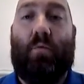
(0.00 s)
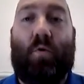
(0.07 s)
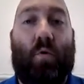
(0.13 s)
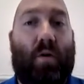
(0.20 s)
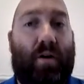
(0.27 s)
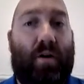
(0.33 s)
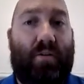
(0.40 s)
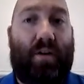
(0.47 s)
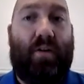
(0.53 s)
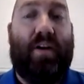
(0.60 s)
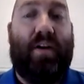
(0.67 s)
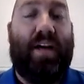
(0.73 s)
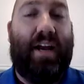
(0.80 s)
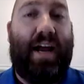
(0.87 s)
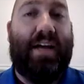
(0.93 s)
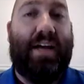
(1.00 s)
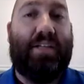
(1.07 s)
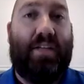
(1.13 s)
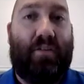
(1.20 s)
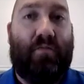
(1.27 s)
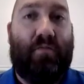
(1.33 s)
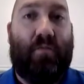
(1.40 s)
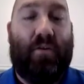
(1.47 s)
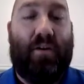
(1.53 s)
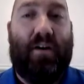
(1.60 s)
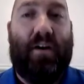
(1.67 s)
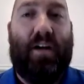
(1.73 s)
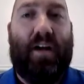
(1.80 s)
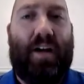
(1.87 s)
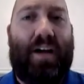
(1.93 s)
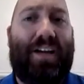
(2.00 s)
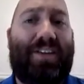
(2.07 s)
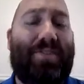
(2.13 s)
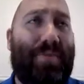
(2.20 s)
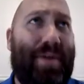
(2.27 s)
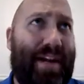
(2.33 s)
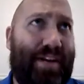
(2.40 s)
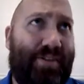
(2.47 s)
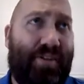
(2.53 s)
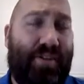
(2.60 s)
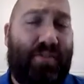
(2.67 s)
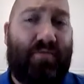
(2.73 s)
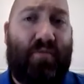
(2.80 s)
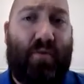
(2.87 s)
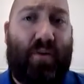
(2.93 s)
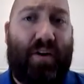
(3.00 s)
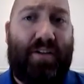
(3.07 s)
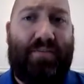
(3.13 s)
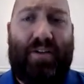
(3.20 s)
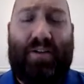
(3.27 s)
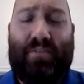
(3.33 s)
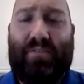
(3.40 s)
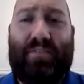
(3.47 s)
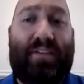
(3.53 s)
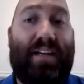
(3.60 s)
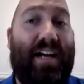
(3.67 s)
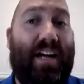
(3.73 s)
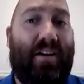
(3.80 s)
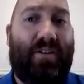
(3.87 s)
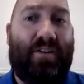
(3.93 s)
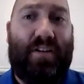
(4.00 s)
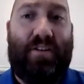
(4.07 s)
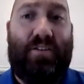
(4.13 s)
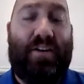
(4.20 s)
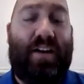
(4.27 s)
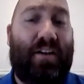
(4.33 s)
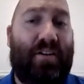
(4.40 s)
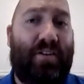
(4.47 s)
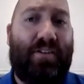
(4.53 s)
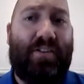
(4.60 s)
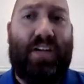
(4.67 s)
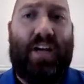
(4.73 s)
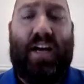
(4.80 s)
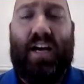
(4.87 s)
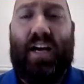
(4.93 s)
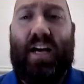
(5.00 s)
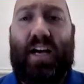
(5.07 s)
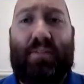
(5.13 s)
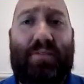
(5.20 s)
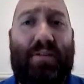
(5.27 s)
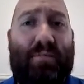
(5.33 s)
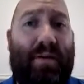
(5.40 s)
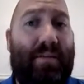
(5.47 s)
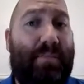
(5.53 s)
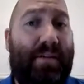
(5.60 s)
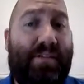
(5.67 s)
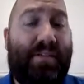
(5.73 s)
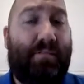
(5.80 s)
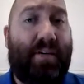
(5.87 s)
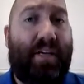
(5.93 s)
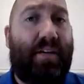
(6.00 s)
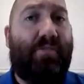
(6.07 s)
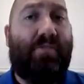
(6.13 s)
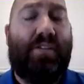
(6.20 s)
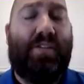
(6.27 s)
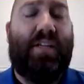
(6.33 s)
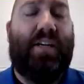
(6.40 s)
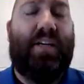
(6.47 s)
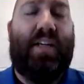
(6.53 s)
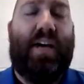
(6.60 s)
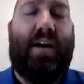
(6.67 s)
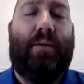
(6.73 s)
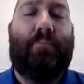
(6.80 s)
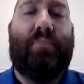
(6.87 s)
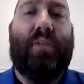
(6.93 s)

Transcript: or again, asking for a donation for it, $50, $100. There might be somebody interested in that.